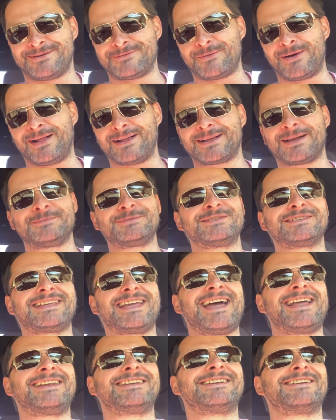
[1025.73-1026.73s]
Welcome to
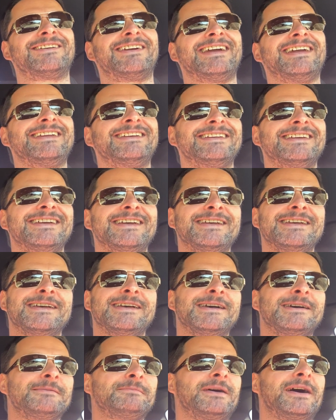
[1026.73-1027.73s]
Canada,
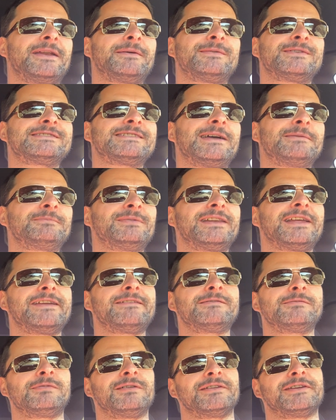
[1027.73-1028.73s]
right? But it was
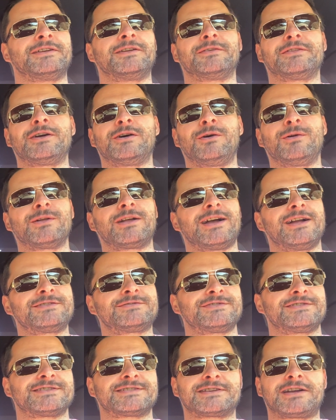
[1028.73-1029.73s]
unbelievable. You know, the whole
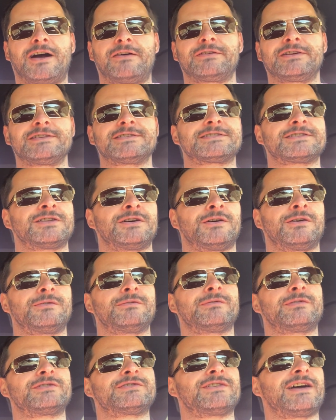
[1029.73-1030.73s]
country just covered in
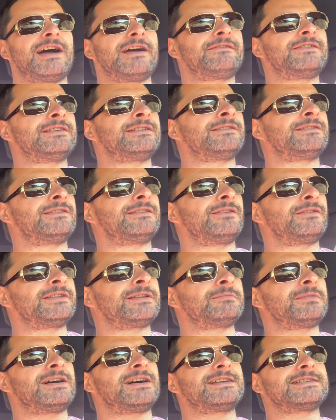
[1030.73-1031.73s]
snow. We're driving on
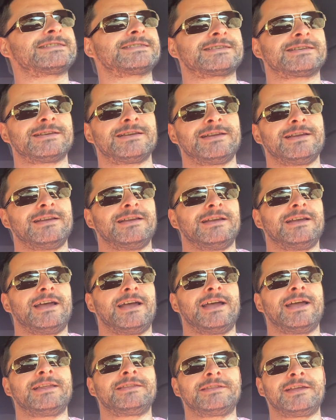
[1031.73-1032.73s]
the bus.
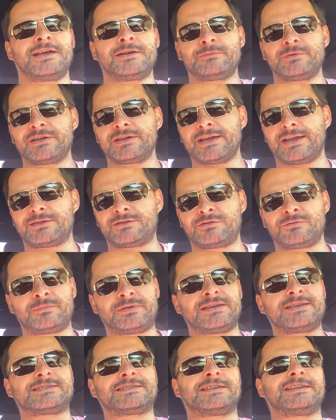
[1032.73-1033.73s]
And then we get to
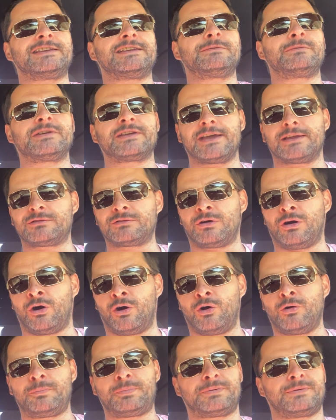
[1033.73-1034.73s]
BC, we get to
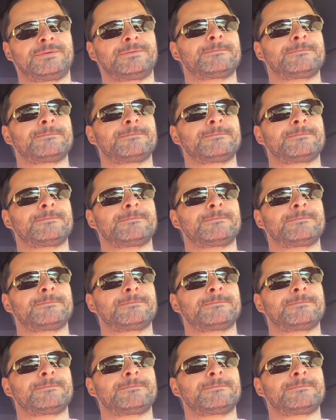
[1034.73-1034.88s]
Hope,